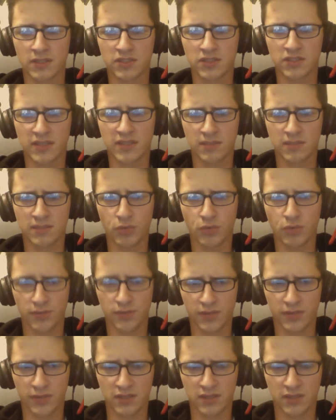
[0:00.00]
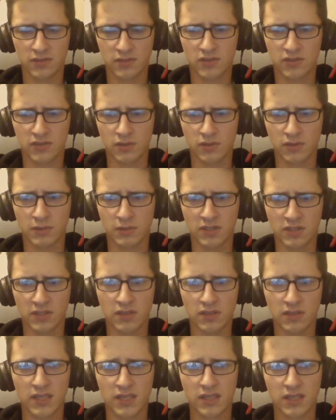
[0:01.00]
She has a boyfriend, so I mean,
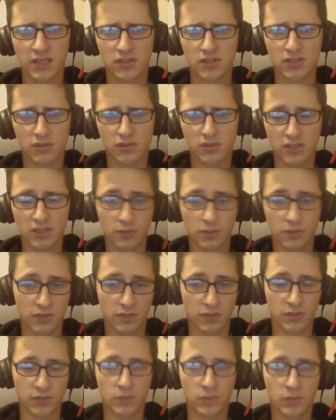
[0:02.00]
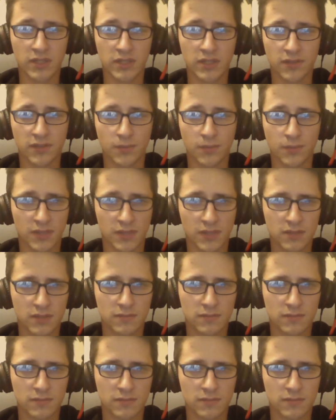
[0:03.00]
surely he'll be going with, right?